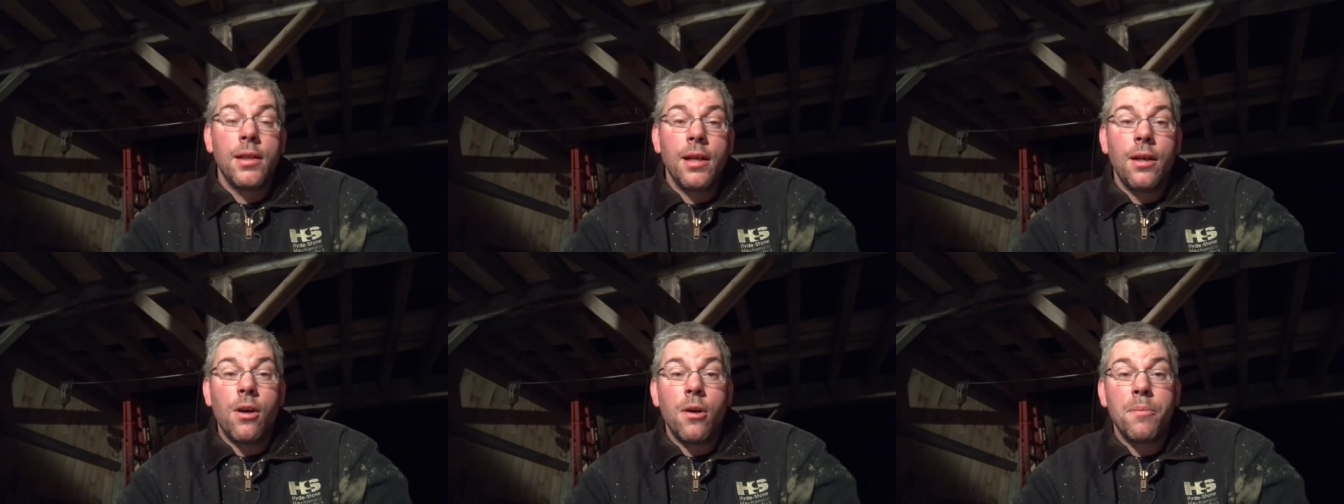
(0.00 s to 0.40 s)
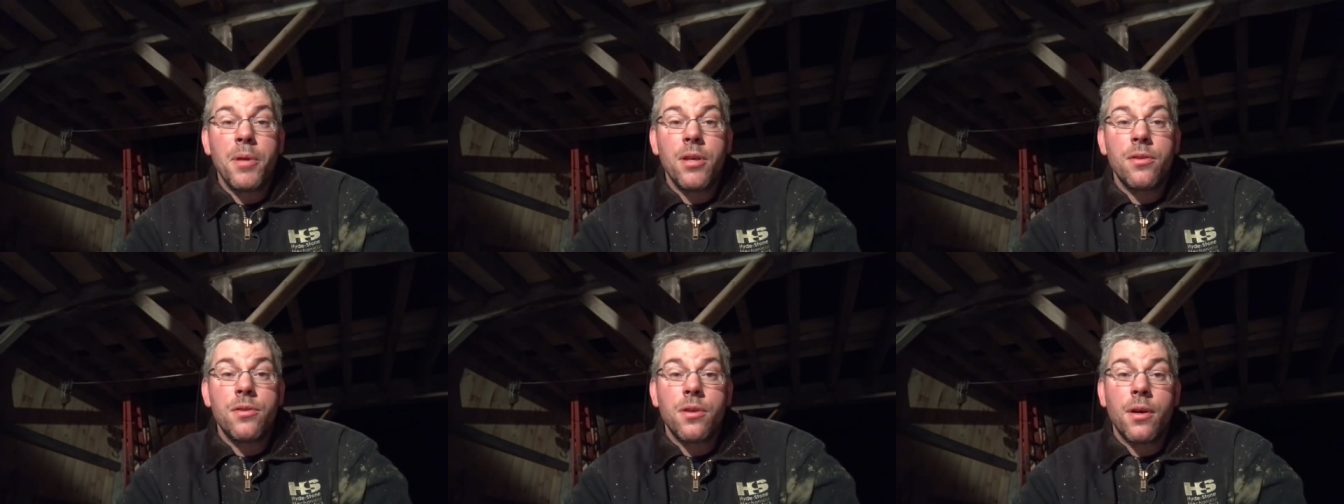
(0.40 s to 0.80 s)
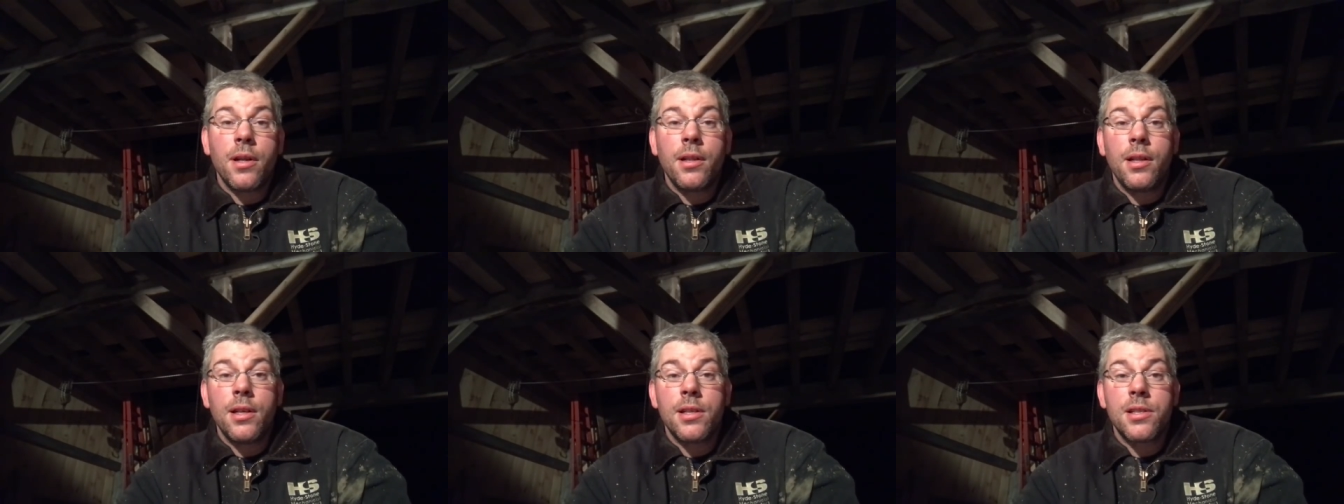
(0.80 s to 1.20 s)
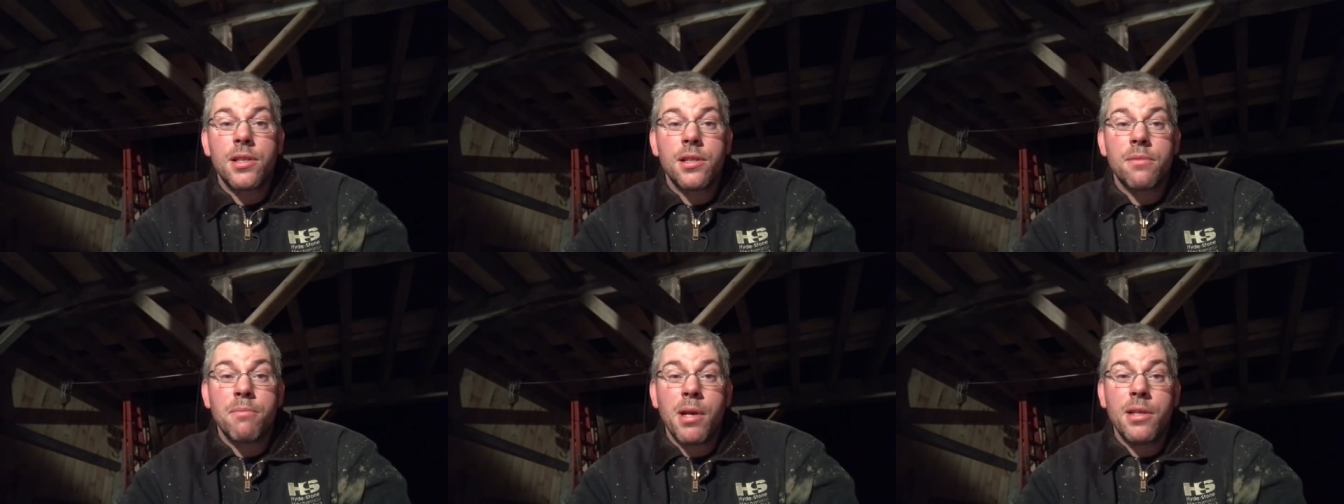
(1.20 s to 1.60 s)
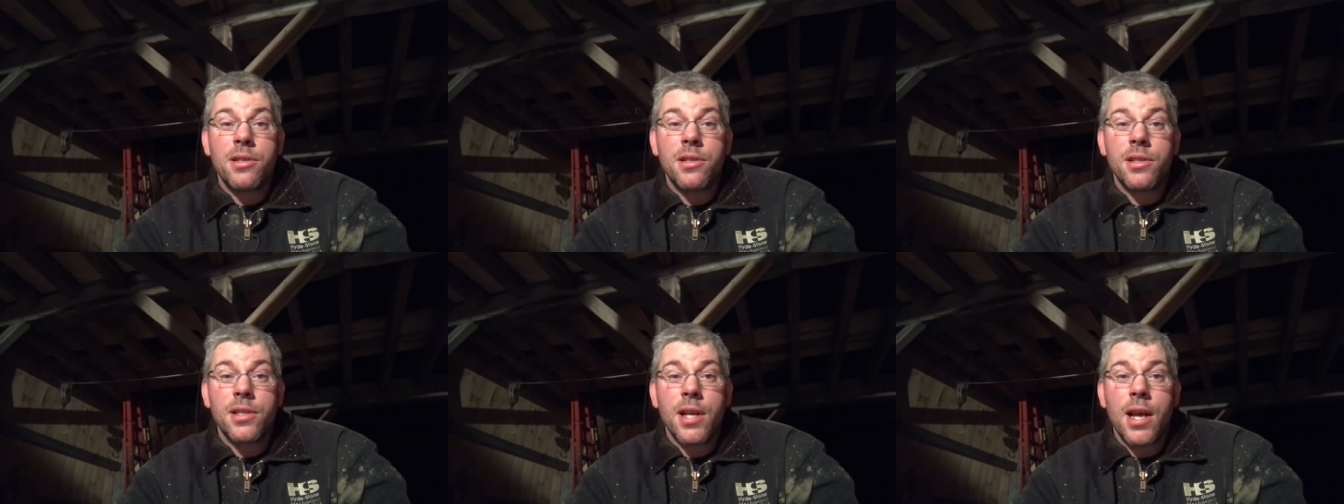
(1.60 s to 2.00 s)
I hope you enjoyed this as
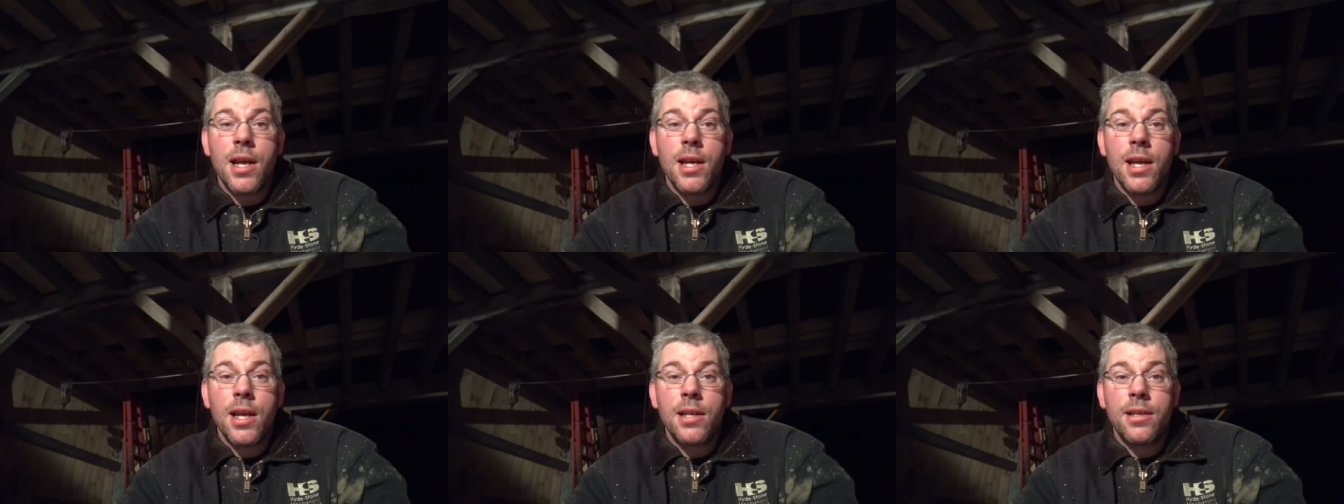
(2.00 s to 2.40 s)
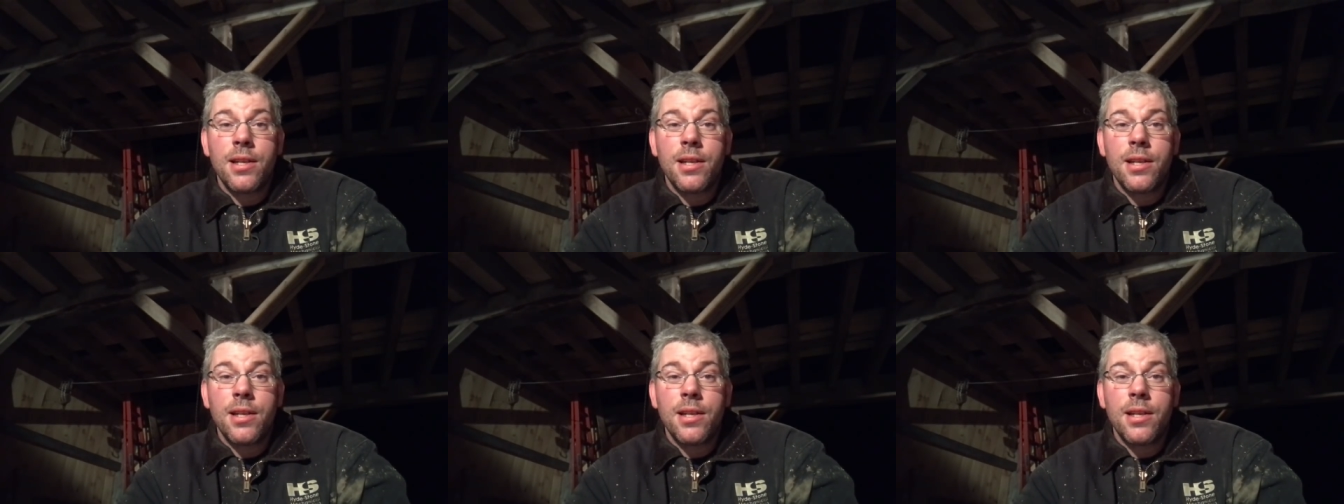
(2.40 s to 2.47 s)
much as I uh,